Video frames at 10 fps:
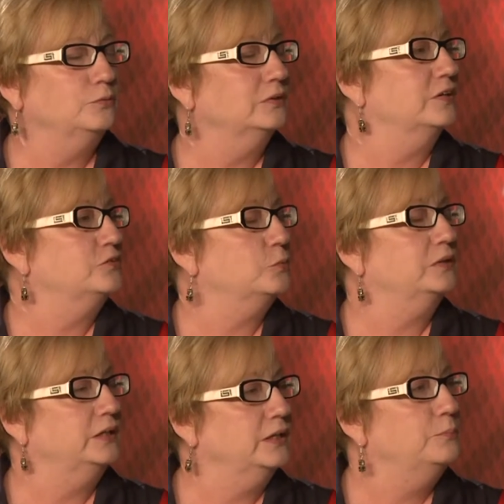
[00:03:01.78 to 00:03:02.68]
realize
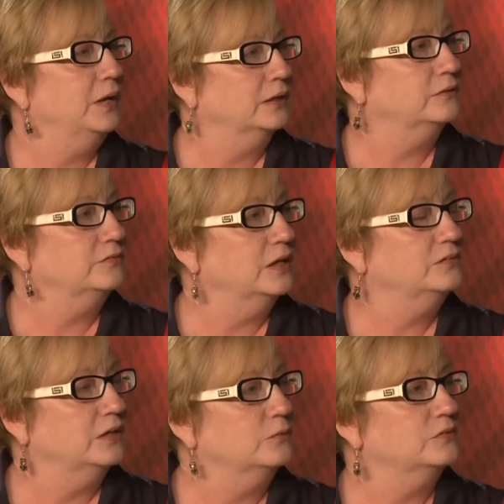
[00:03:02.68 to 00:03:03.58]
what the impact of
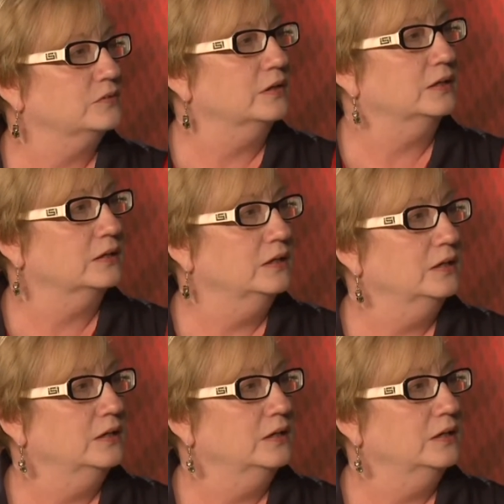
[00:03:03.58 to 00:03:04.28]
that day was like.